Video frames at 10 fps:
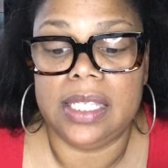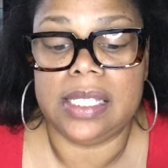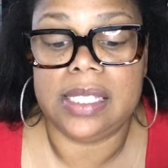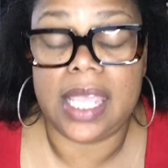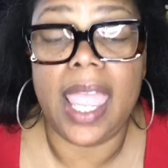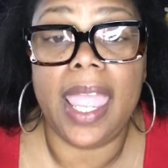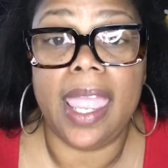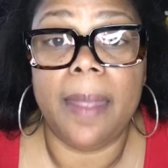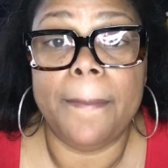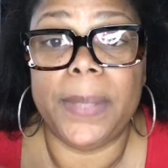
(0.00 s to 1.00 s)
his
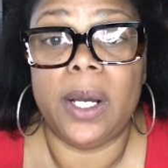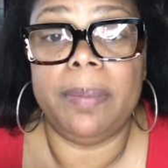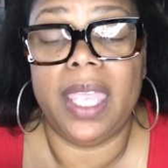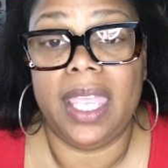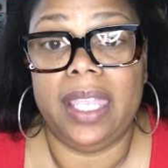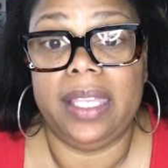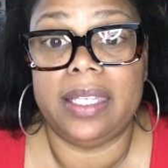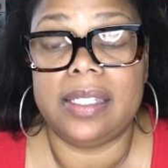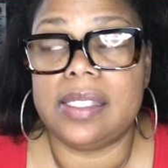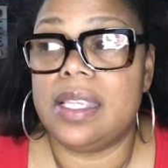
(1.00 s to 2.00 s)
dad bump
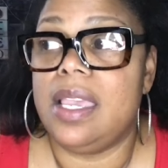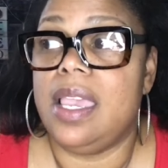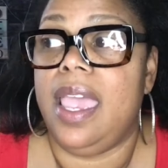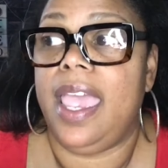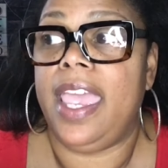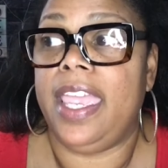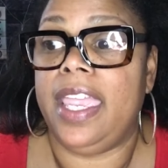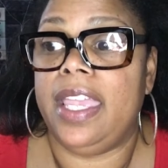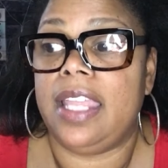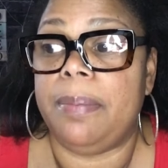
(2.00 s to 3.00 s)
heads,
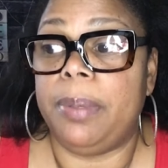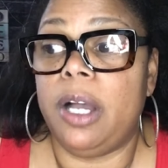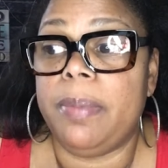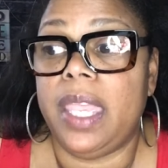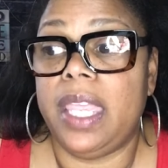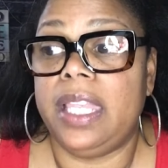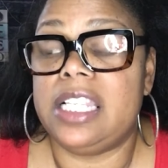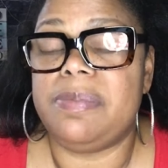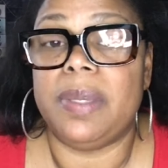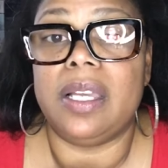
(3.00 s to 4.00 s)
and they bump
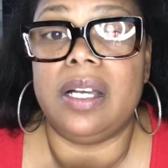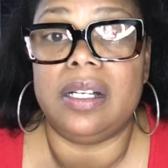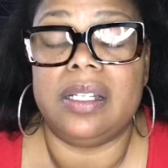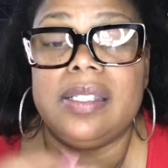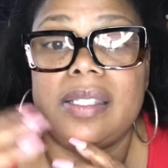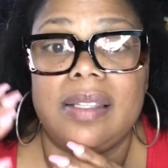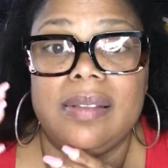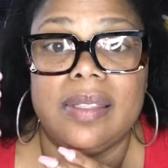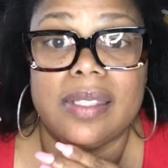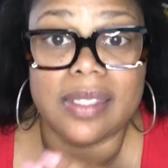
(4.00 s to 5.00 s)
heads because
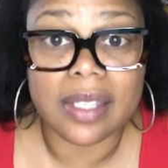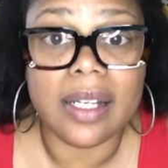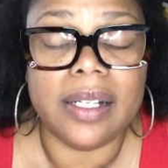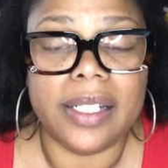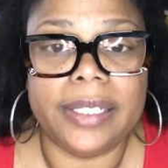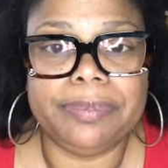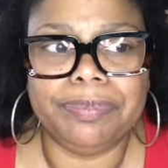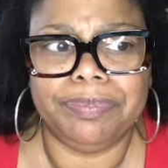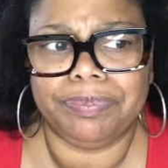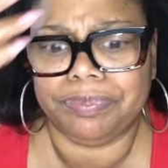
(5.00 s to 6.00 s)
the son,
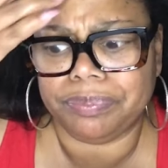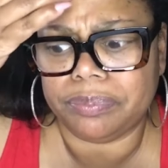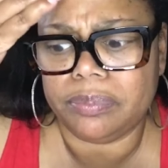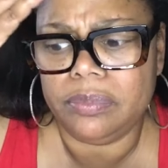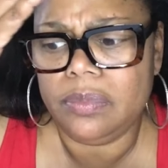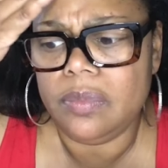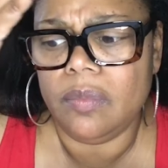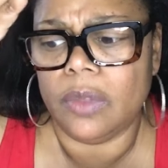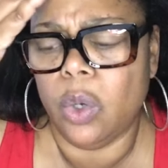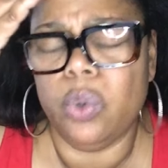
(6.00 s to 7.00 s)

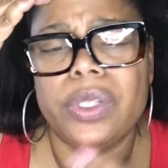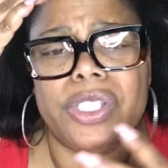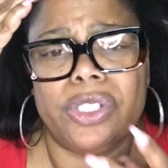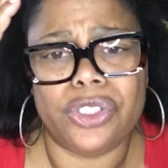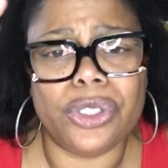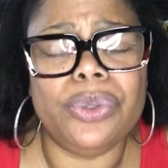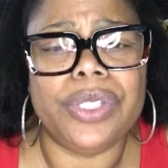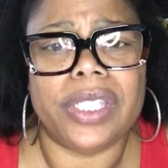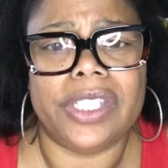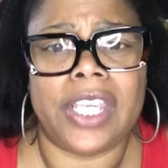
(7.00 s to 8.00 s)
who is a
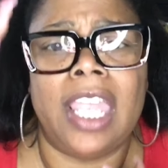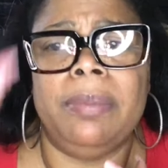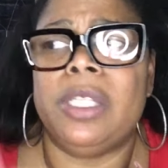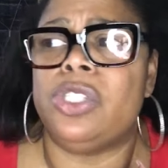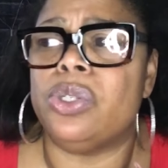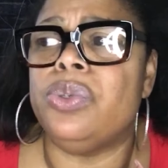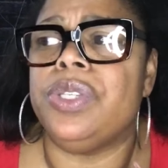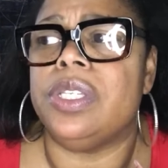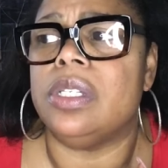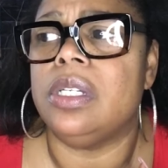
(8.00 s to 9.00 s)
junior, Jamie
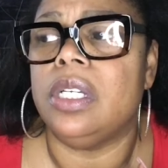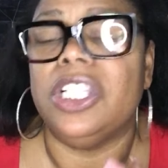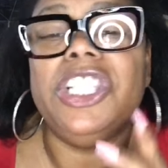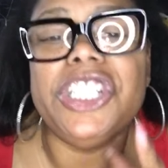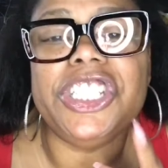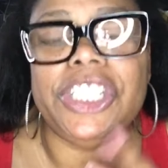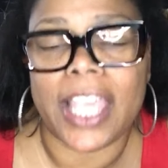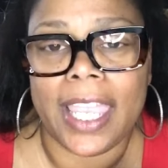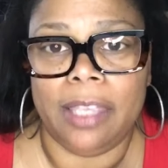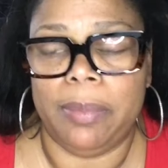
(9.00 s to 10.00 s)
Junior, little
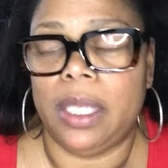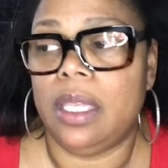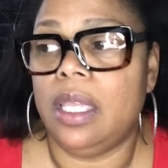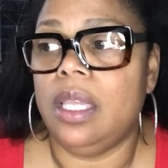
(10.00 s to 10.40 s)
Jamie,